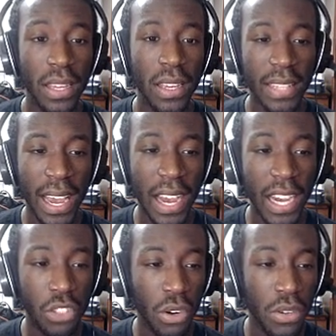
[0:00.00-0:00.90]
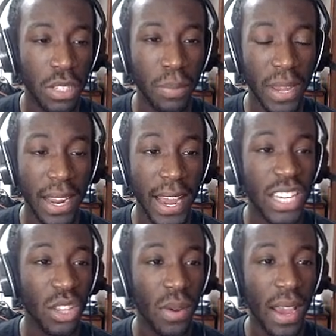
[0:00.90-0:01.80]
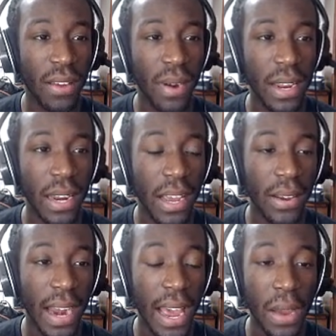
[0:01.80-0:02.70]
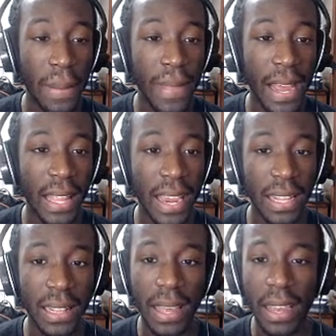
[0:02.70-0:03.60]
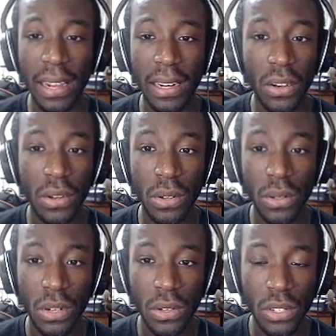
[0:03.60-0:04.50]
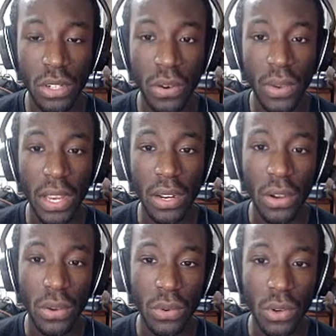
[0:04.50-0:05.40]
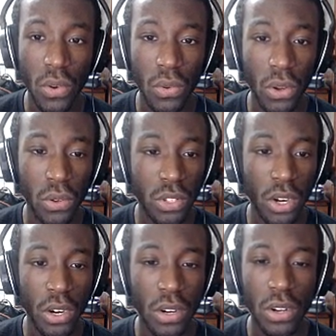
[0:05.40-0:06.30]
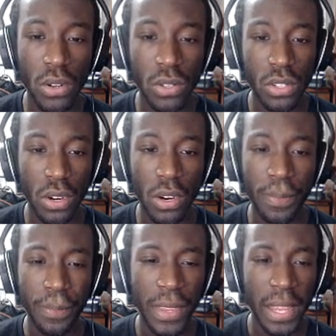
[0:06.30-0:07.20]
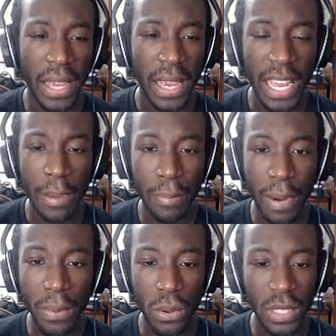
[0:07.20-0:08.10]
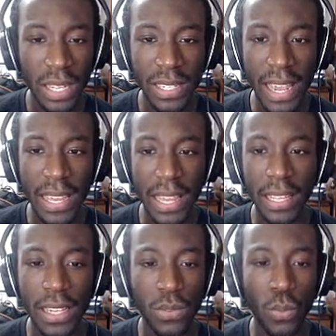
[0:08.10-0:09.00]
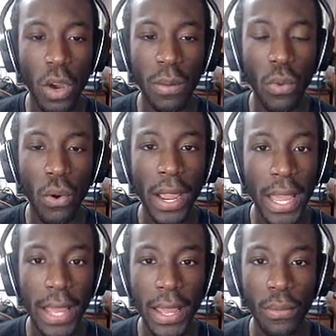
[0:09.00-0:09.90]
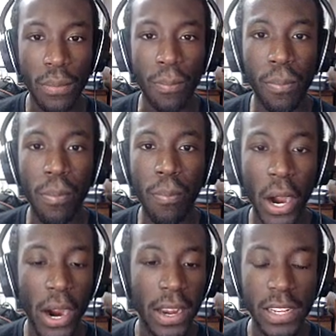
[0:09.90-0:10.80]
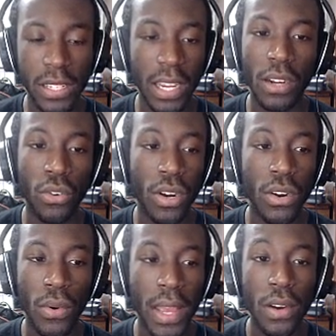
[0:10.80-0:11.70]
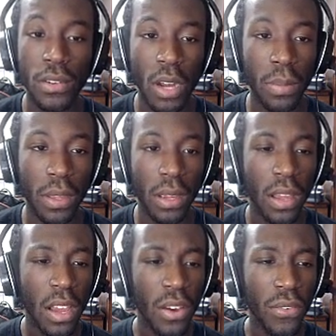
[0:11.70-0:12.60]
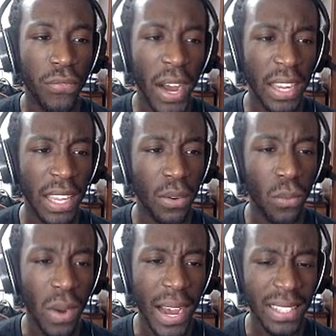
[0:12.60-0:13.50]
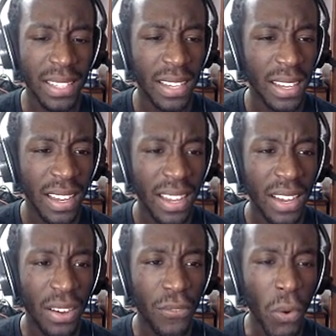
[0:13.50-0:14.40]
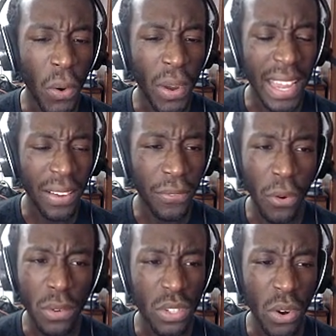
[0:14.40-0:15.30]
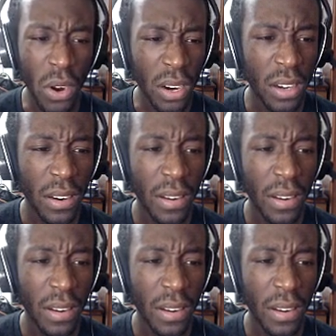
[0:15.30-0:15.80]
Cause that Honchkrow is a big ass threat right now, and I'm not liking that. No, no, sirree, no, no, no, sir, no, sir. And Bubbles can take at least one more hit, barring it's like a critical hit or something. Fucking what? Full hit, full restore?